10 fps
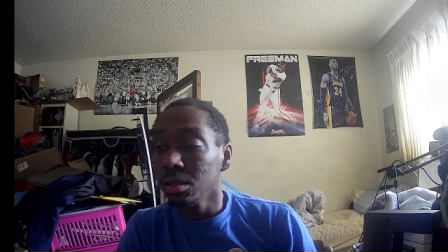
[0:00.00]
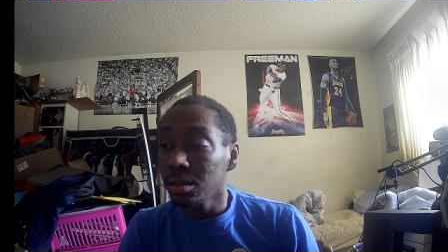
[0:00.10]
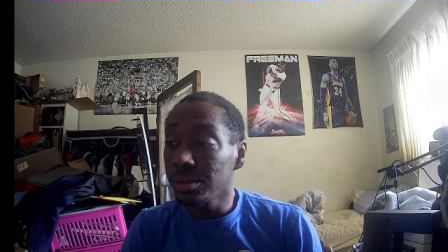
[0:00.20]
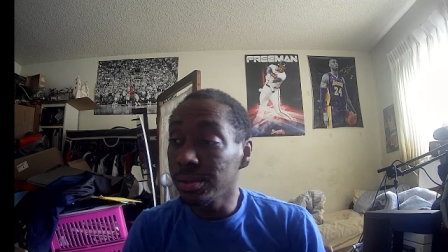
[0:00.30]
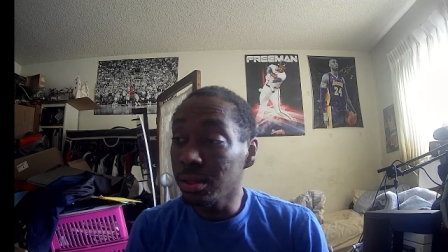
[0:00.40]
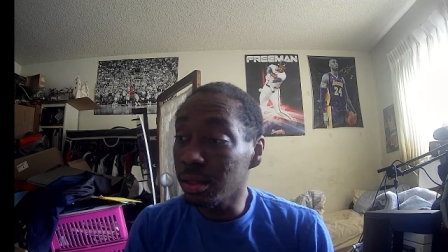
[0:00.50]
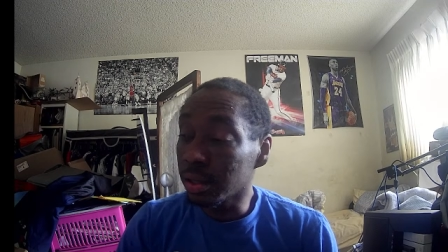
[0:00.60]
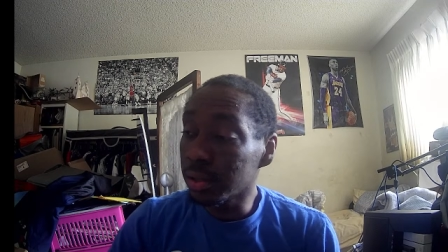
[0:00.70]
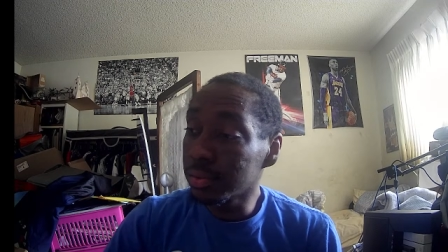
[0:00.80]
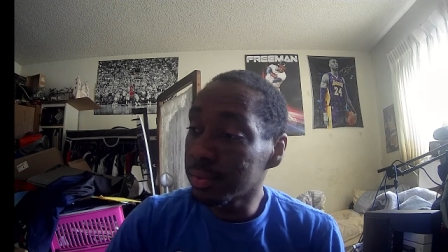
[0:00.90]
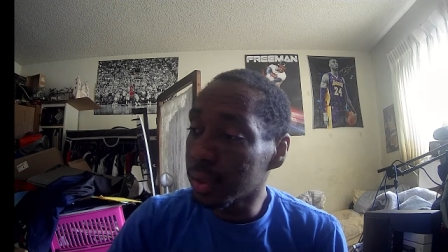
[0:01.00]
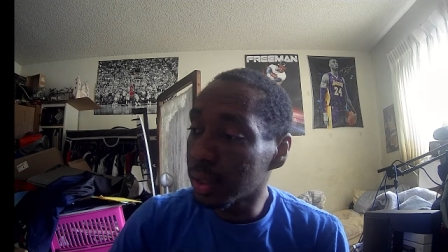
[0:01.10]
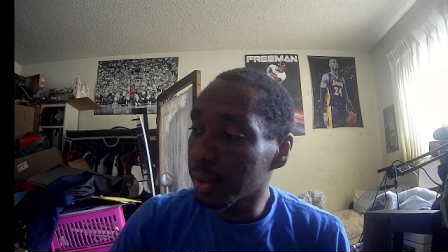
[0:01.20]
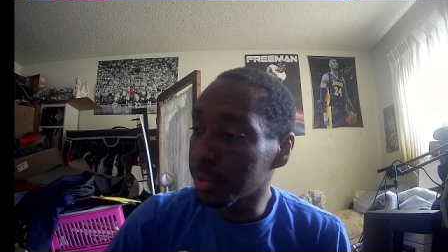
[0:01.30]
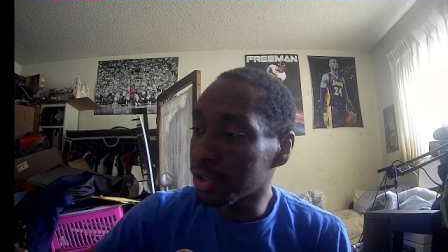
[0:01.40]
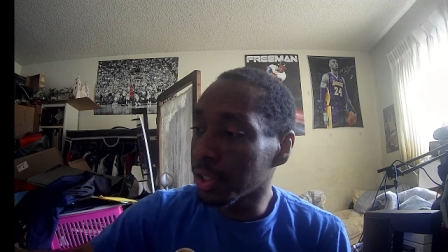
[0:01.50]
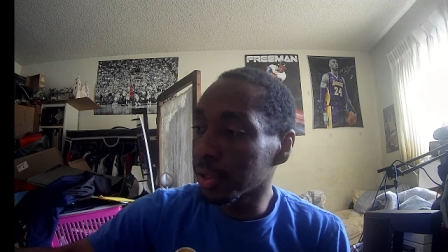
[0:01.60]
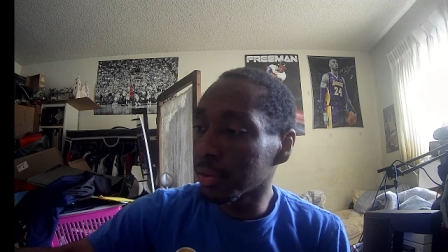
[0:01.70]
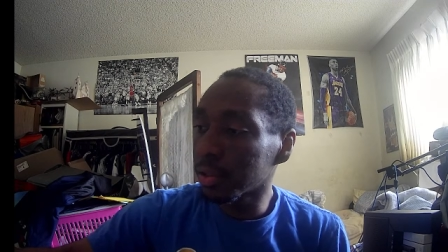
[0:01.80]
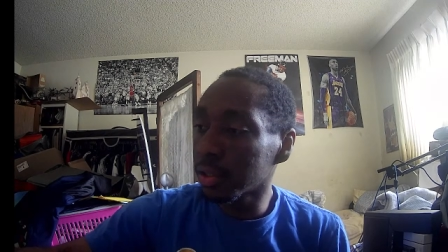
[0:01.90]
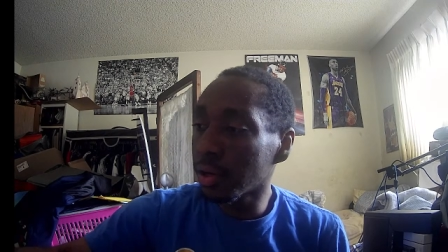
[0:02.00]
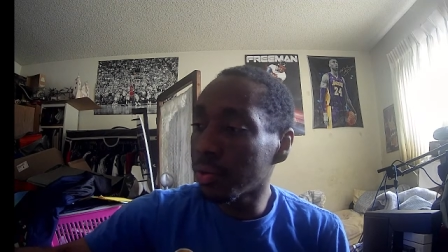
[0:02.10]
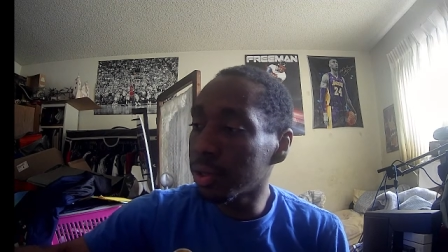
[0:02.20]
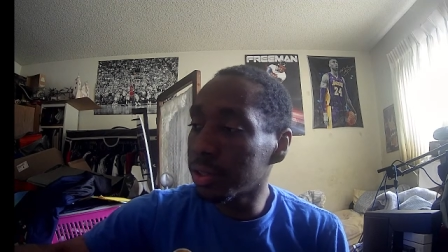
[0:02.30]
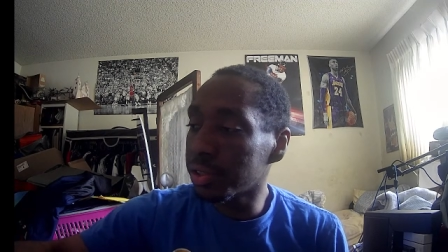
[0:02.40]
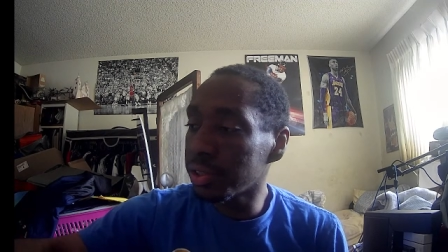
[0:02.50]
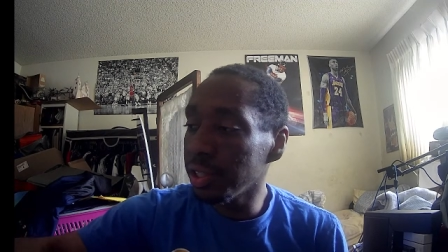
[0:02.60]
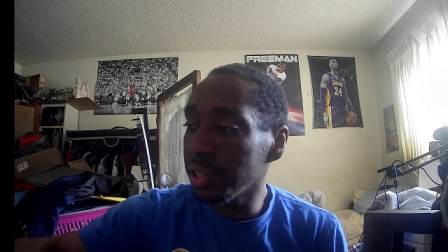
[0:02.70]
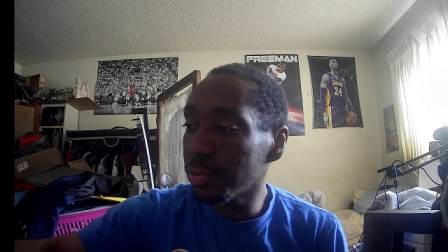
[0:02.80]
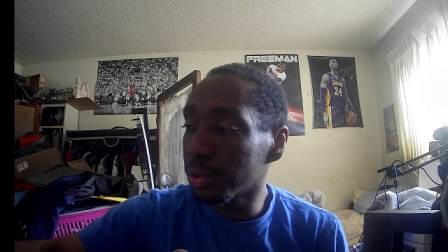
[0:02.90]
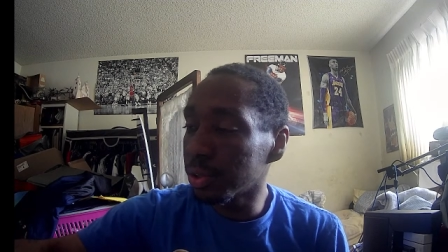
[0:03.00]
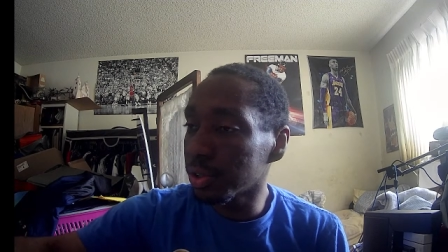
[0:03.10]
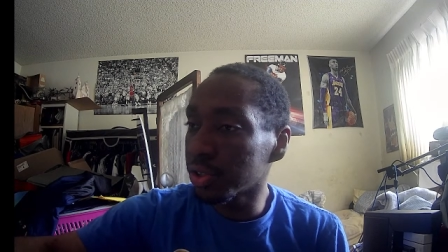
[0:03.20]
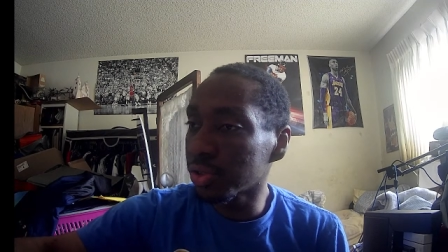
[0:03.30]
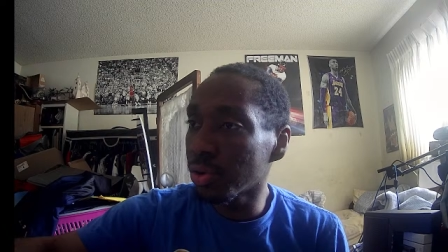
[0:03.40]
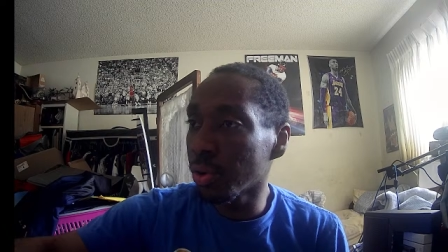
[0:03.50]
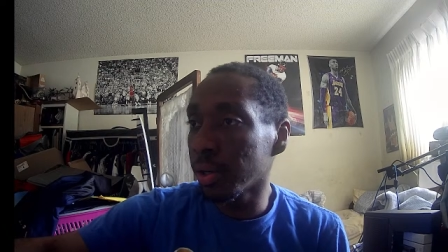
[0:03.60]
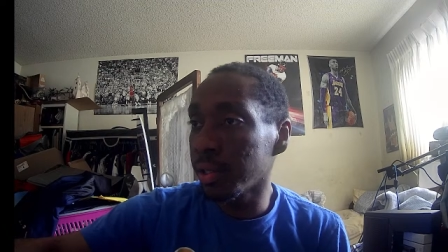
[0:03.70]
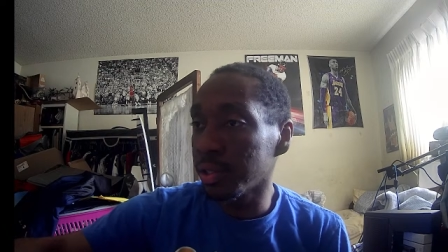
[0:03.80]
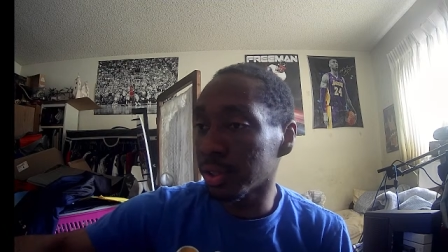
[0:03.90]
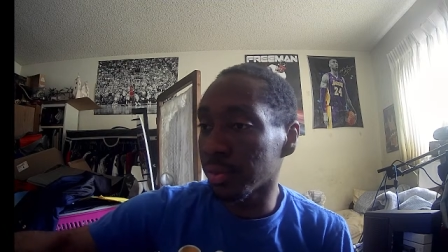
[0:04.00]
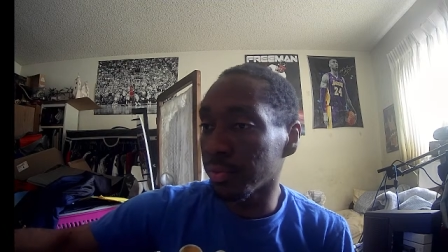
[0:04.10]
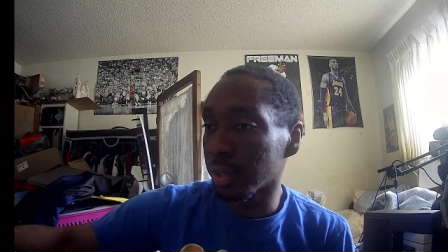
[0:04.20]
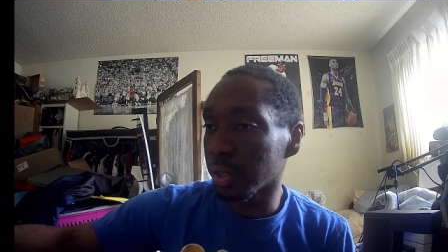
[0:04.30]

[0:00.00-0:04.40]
Hey, look, I'm going to check because I want to see what the score is of.